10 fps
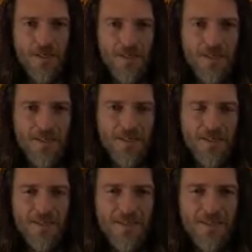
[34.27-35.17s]

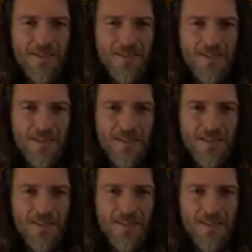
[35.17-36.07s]

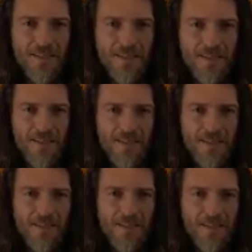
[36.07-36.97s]

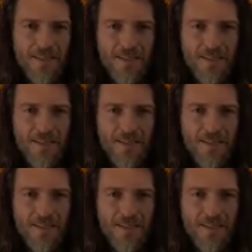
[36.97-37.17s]
Nobody speaks.